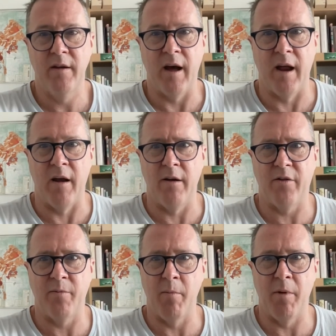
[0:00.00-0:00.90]
And I
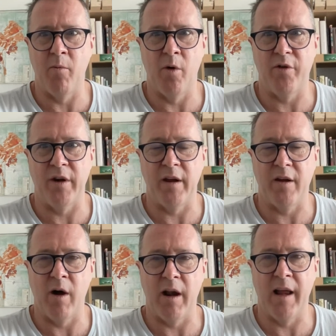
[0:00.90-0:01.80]
just remember watching it
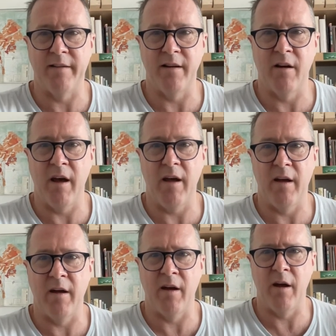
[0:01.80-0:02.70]
quite late at night
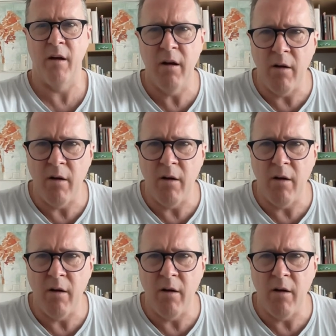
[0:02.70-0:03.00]
and going,